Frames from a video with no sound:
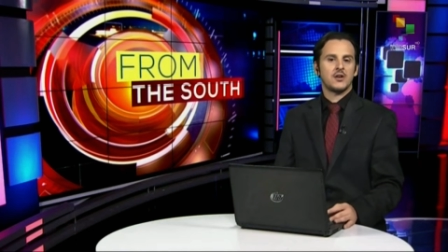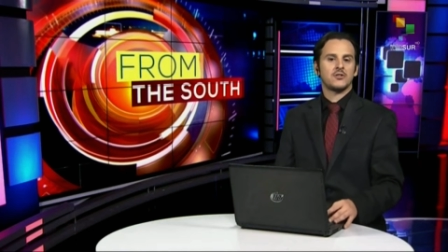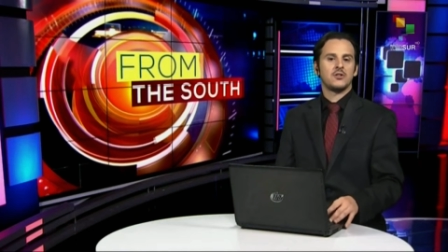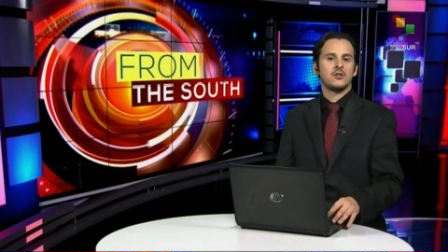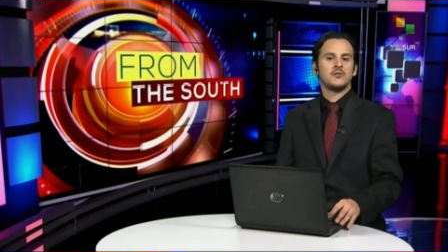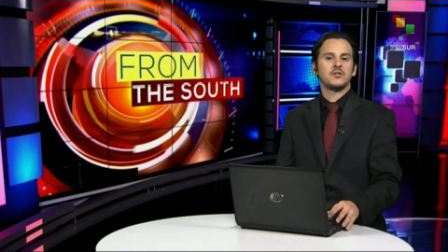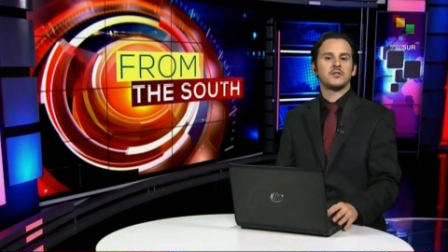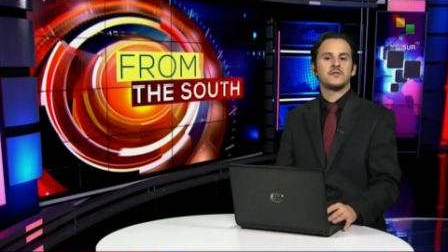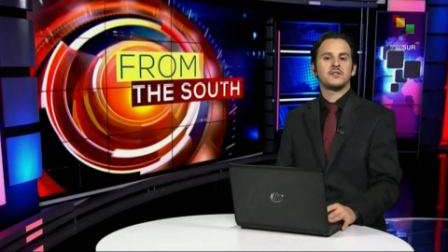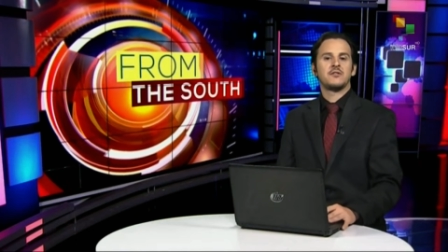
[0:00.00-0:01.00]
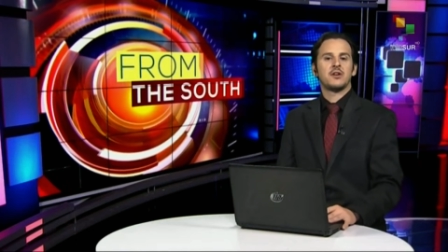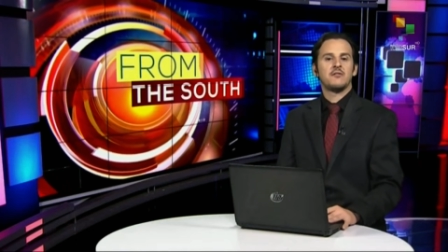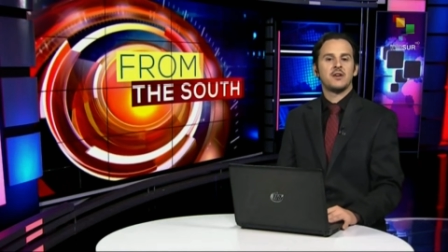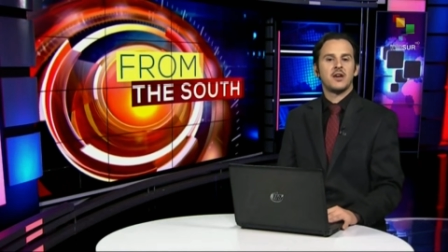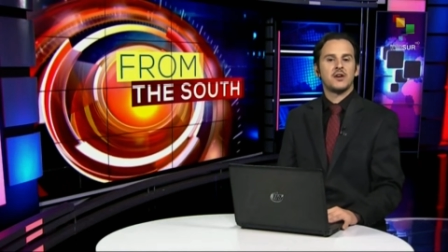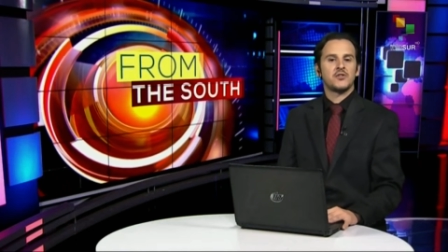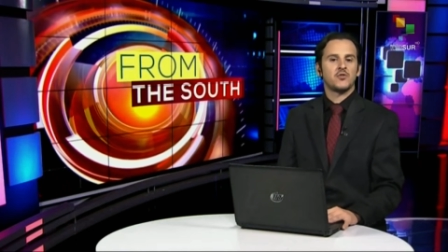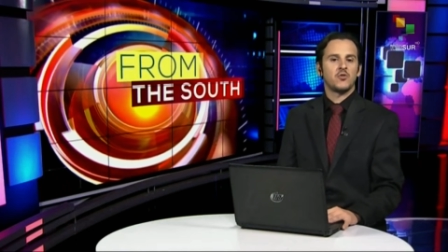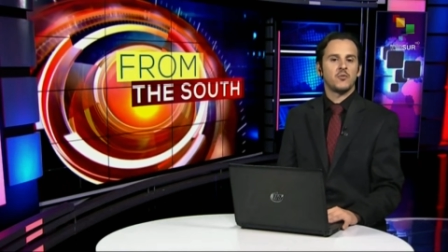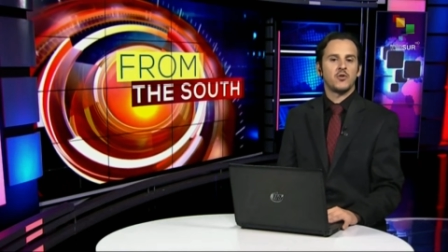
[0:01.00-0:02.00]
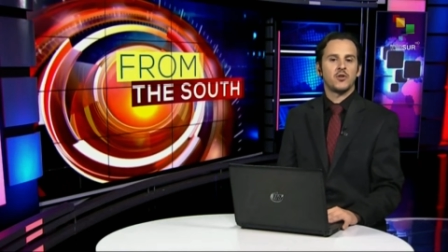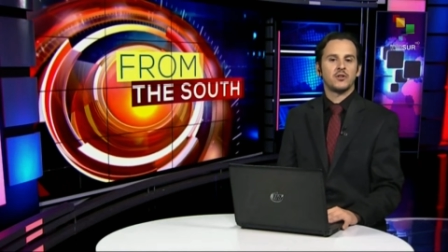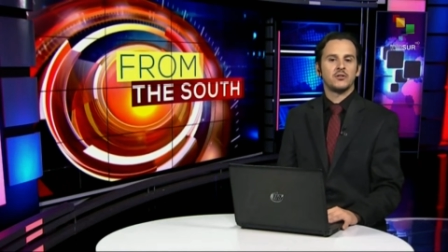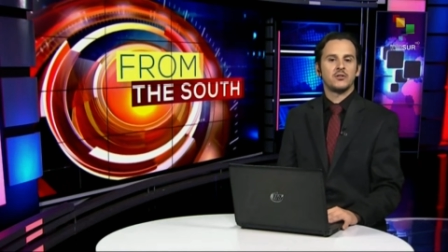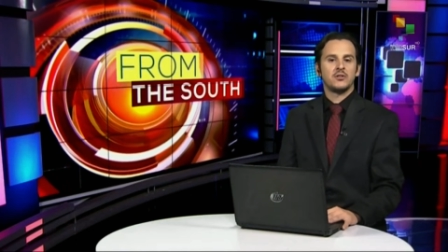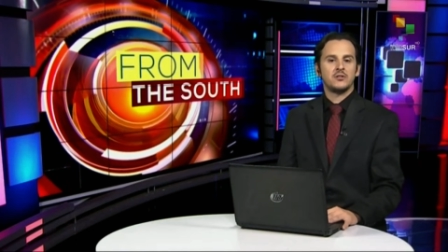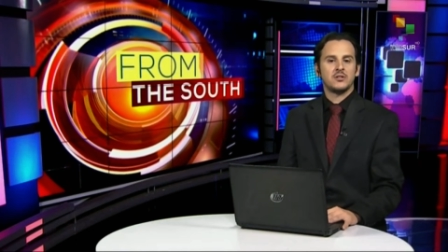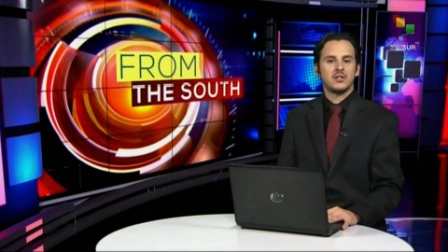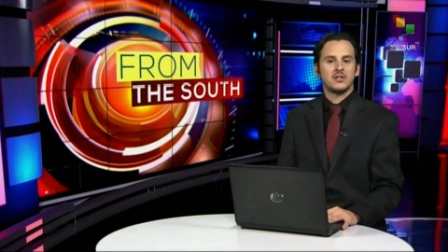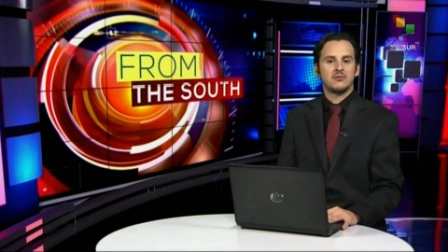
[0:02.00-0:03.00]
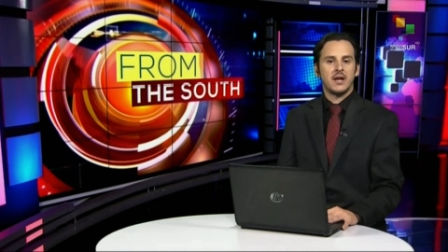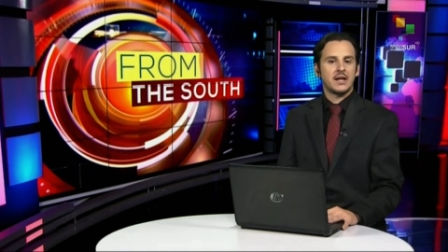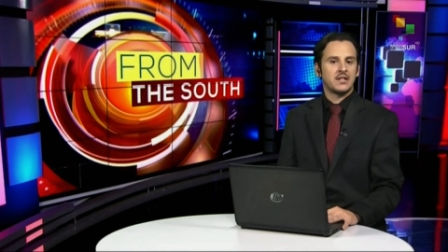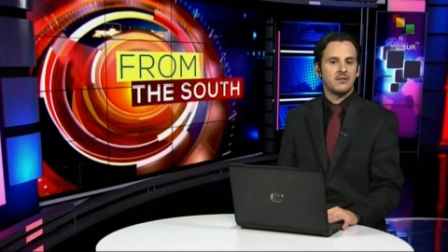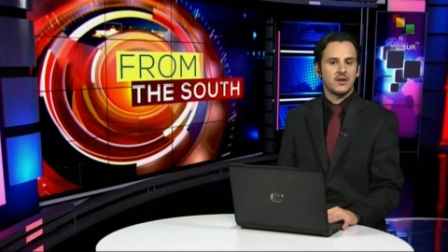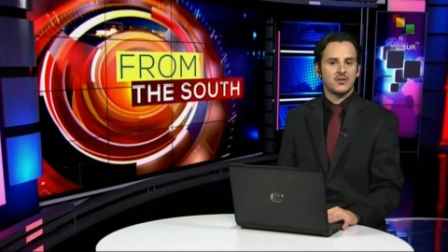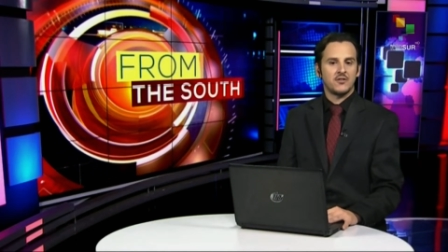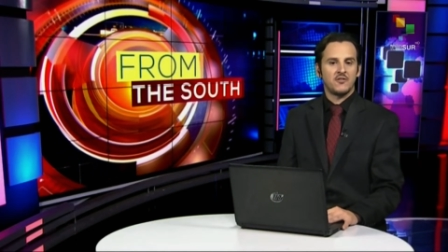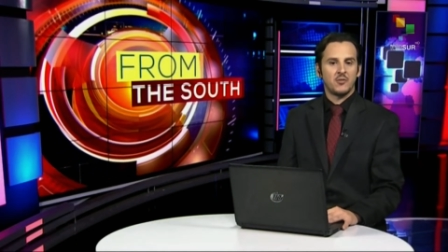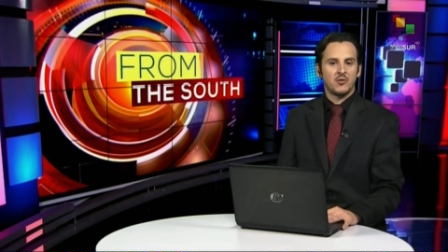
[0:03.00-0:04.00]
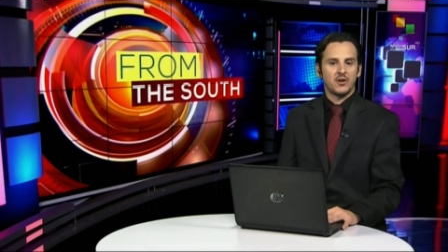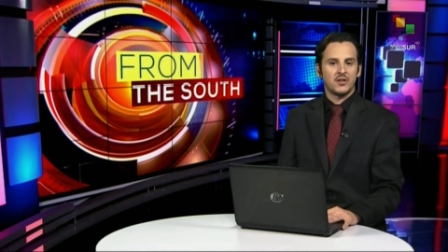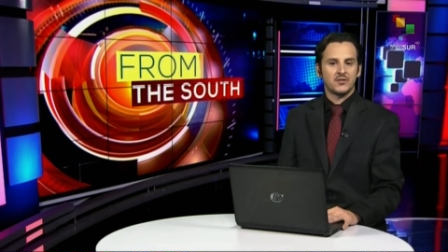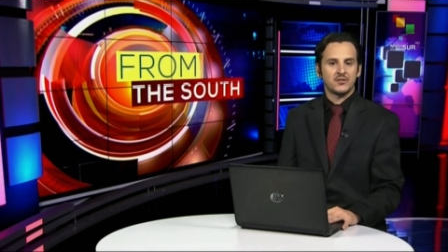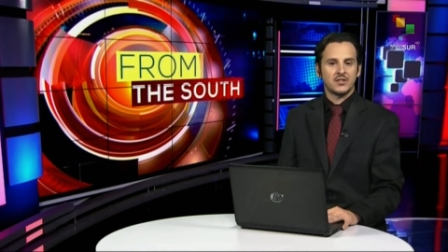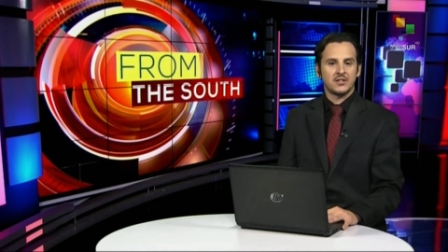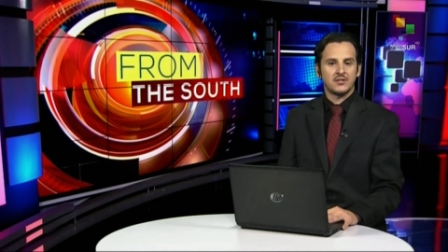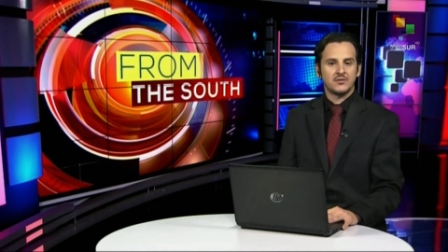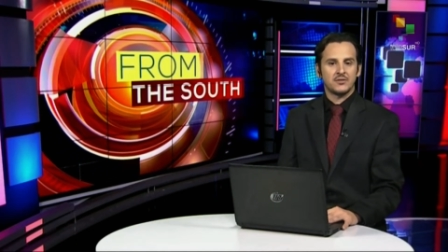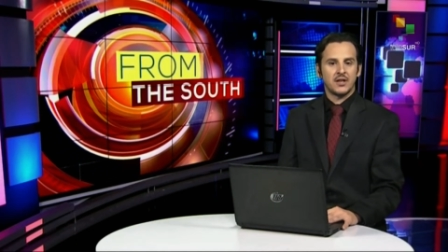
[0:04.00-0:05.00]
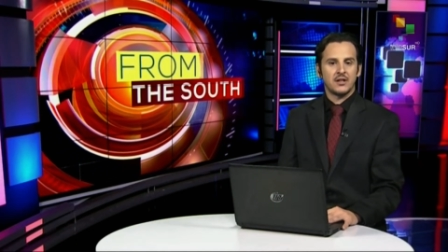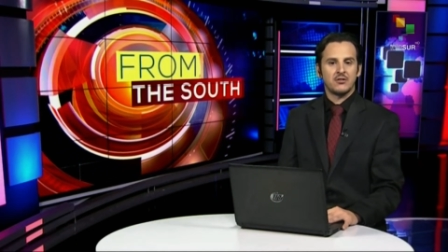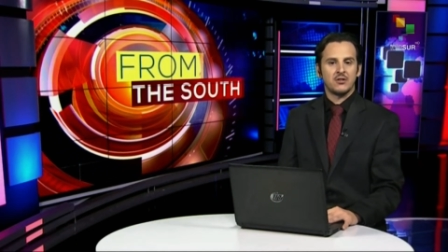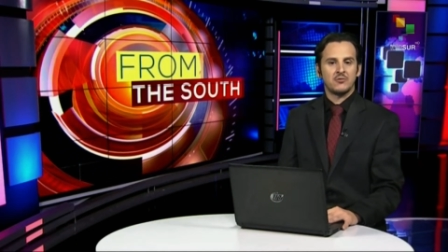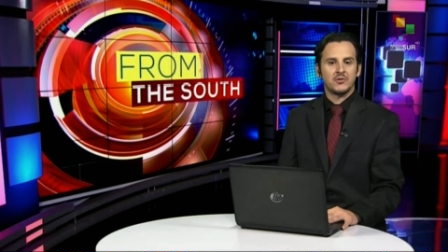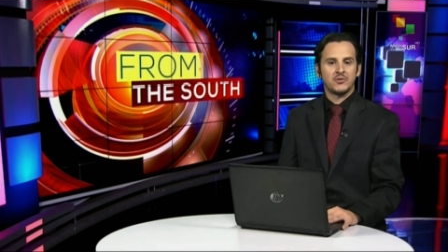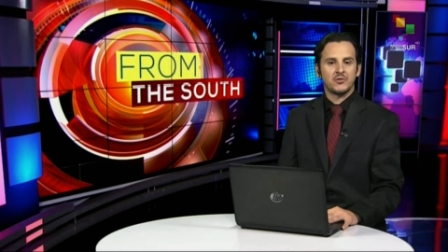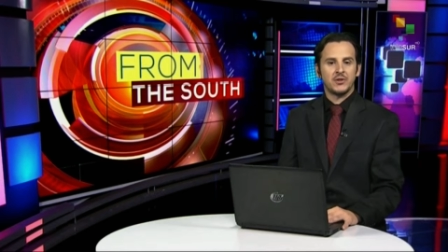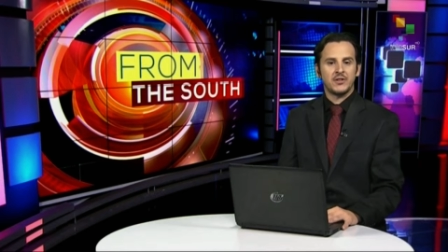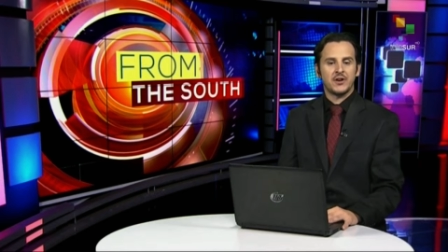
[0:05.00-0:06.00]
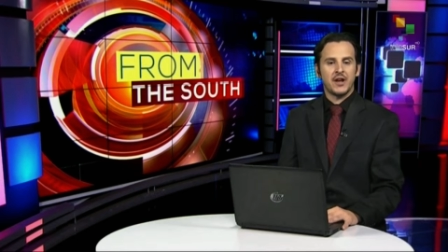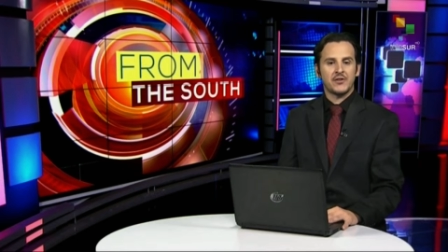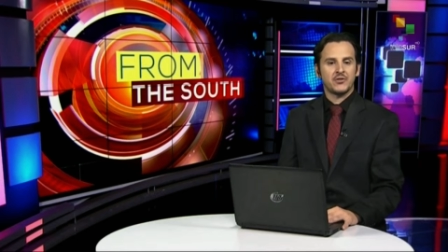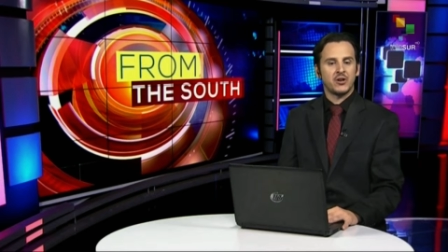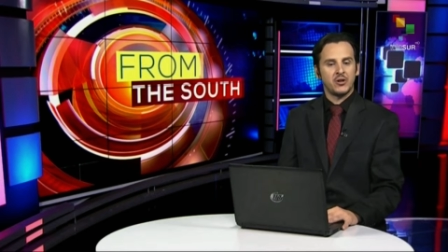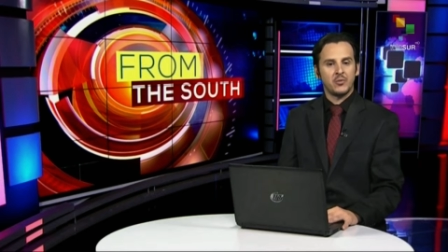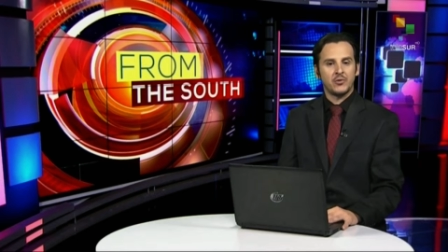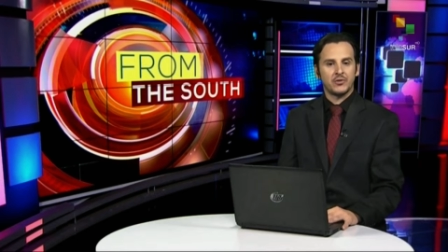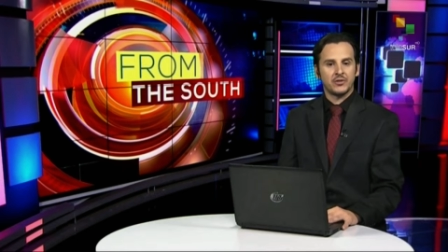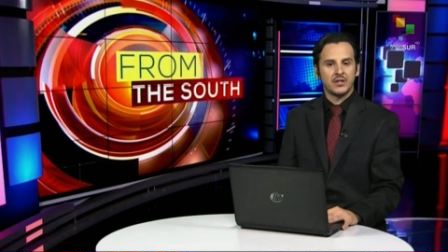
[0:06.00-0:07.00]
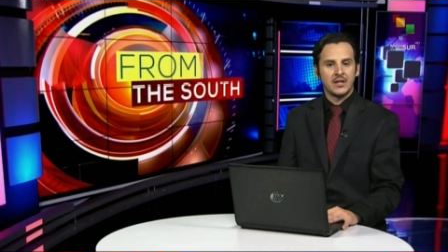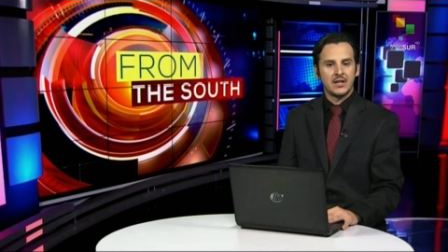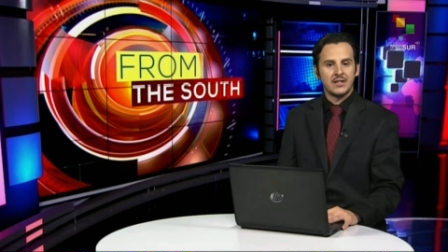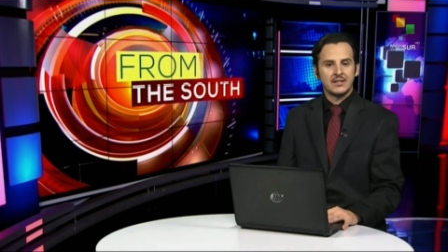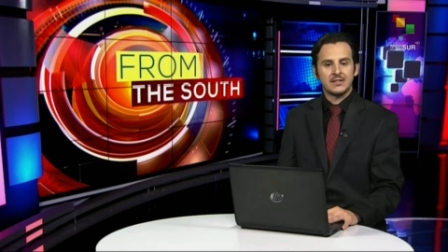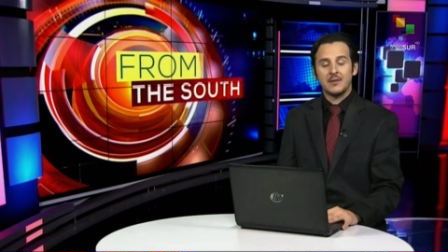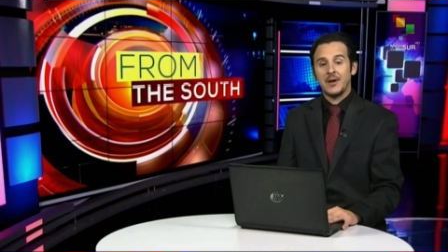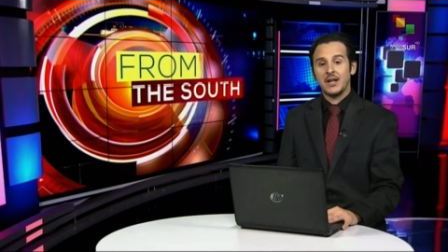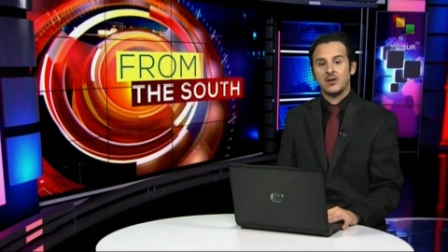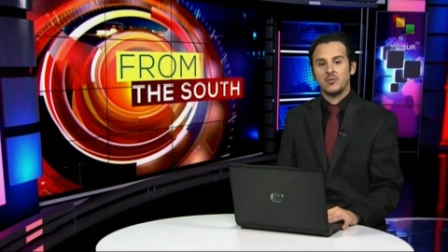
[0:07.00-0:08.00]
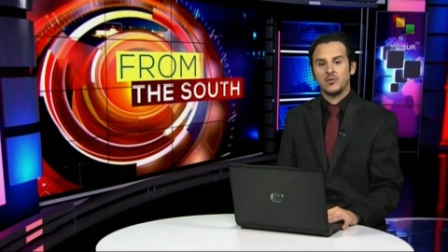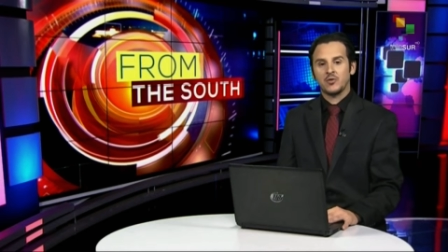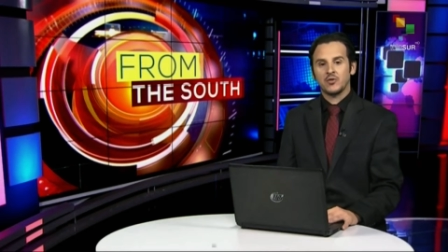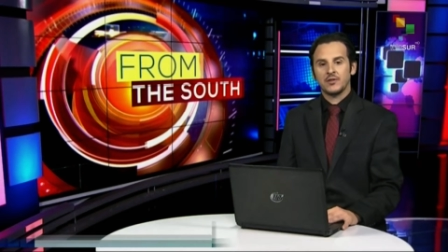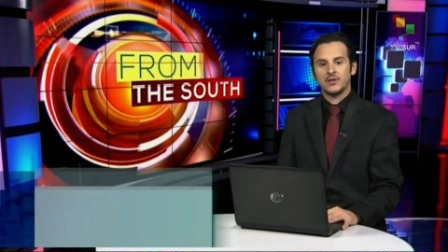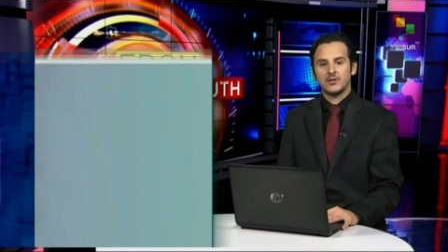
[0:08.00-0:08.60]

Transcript: National Office of Civil Aviation reported on Tuesday the reactivation of operations at the Toussaint Louverture International Airport. This is the main airport of the